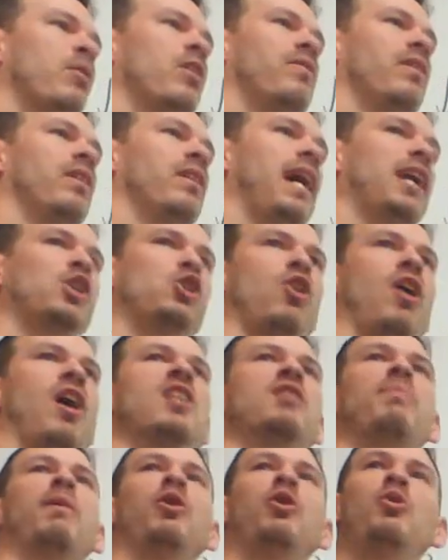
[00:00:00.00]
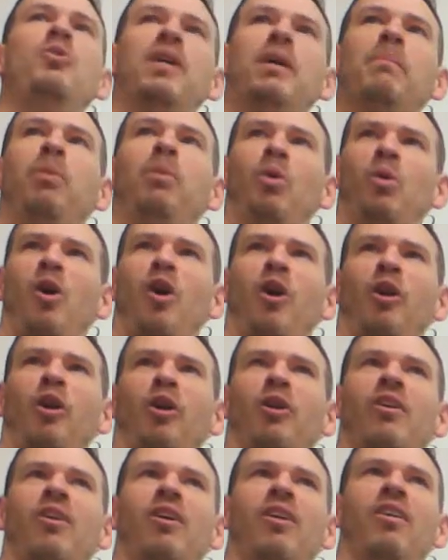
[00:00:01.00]
of electrons, but who can pull
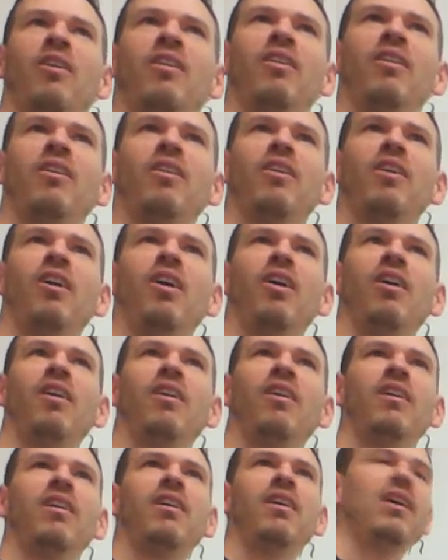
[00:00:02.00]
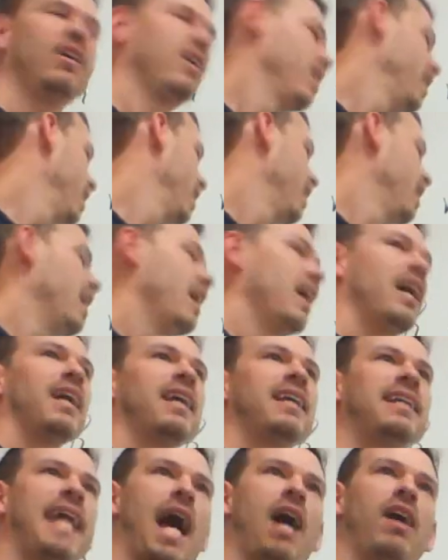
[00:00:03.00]
harder?
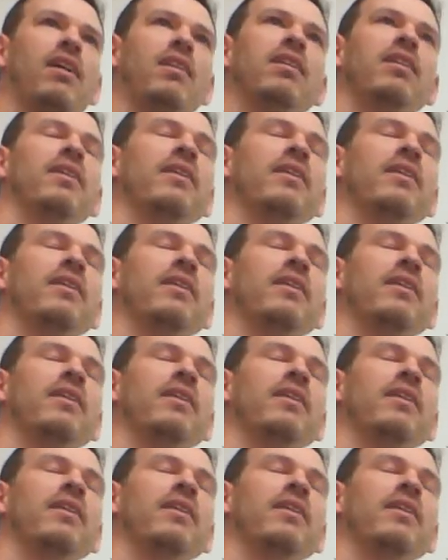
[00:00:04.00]
Sulfur. Cal-